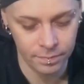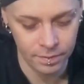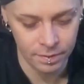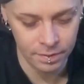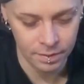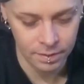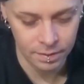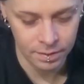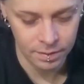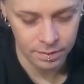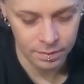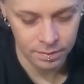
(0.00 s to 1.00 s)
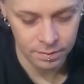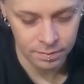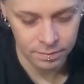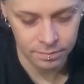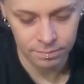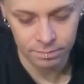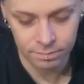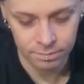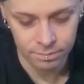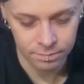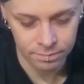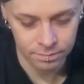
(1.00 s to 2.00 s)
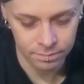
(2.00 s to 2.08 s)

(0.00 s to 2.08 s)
[no speech]